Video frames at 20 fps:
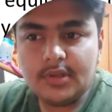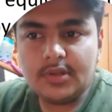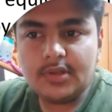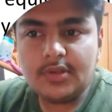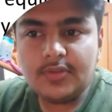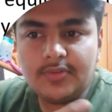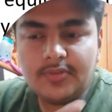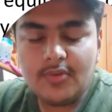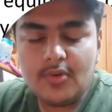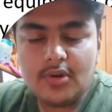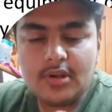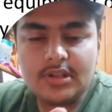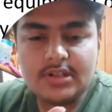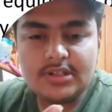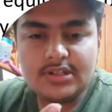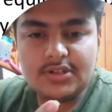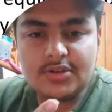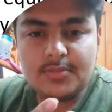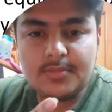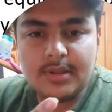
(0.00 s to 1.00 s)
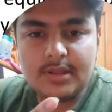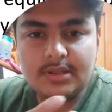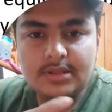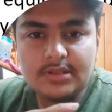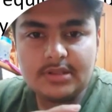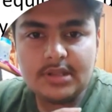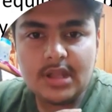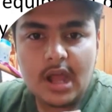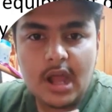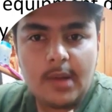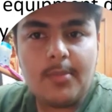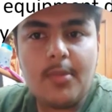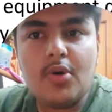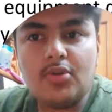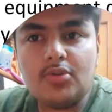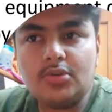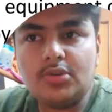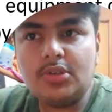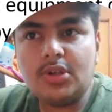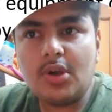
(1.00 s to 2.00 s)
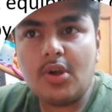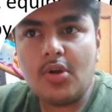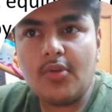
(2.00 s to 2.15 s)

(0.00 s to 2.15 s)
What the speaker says: the four instruments, the amount